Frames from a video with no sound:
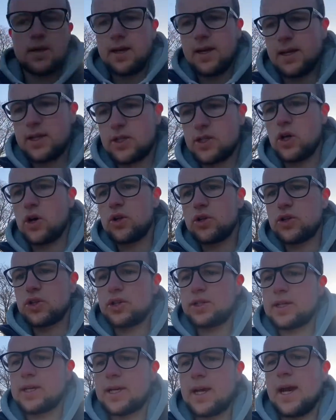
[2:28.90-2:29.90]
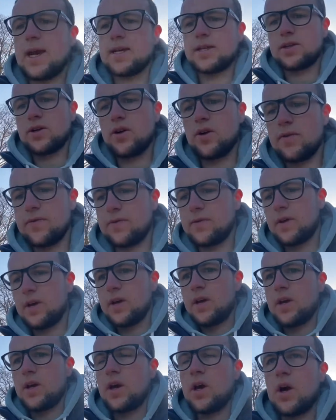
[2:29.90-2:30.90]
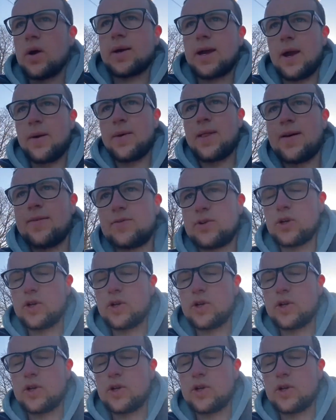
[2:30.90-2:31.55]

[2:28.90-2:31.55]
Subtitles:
it's not just a case of, okay, well, I've done